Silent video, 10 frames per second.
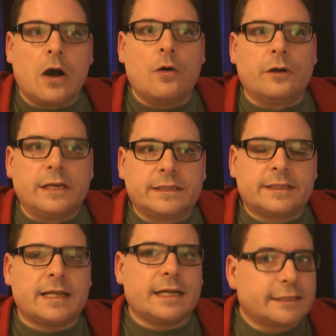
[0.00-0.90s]
oh, he's
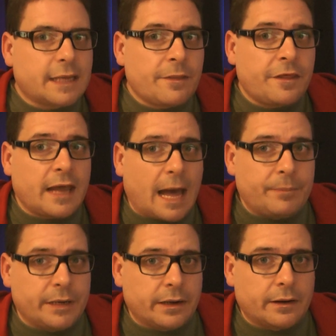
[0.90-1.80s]
setting something
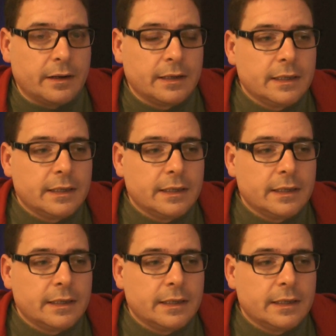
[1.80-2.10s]
up here.